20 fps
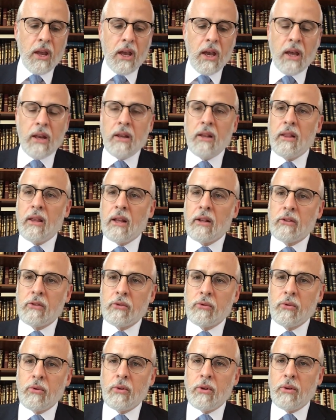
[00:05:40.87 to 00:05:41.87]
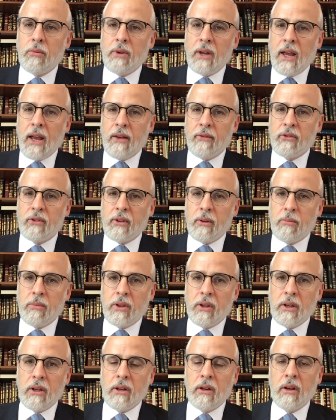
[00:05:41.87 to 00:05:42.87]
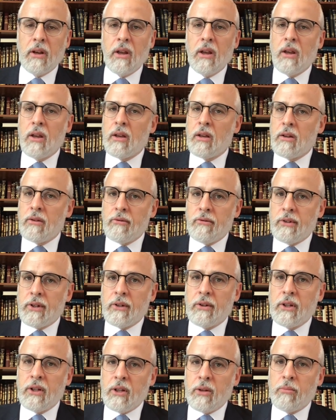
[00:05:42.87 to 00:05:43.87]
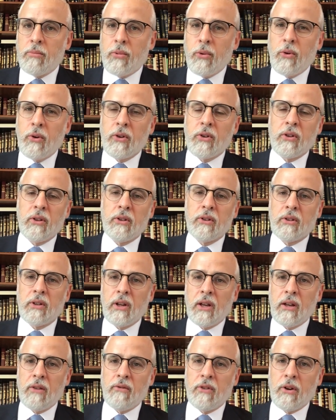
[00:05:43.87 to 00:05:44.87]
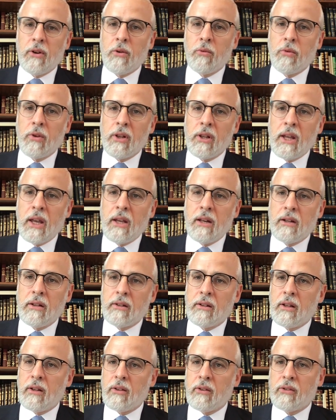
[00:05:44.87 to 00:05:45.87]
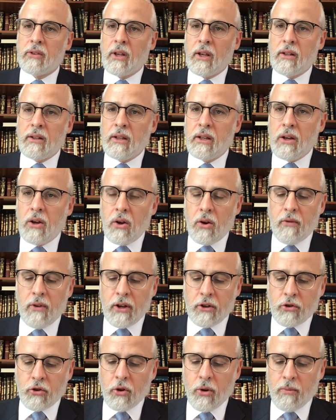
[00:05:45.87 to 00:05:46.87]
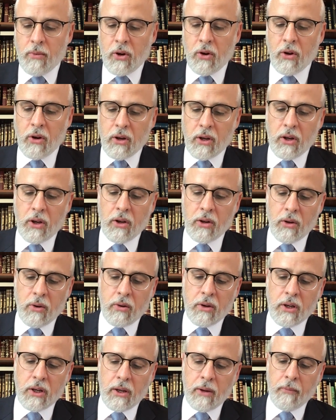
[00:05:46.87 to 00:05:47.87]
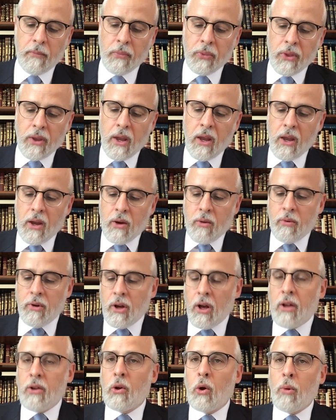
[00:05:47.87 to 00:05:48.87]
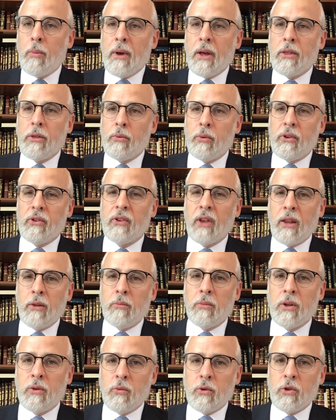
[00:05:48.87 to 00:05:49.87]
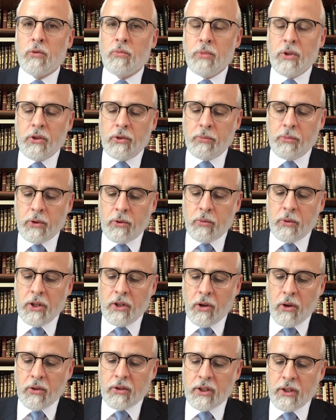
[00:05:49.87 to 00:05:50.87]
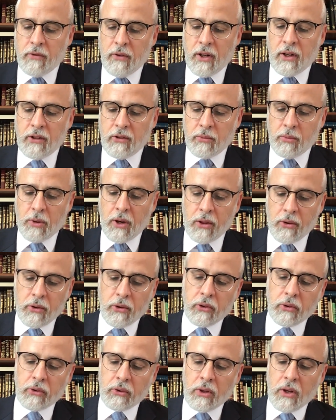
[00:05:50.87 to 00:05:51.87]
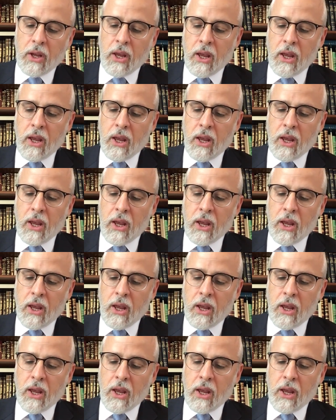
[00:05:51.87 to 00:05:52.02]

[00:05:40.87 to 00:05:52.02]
And in that story we have something very important and very related to this idea of Hashomeir, Achi, Anochi. We all know about the resentment which built between Yosef and his brothers.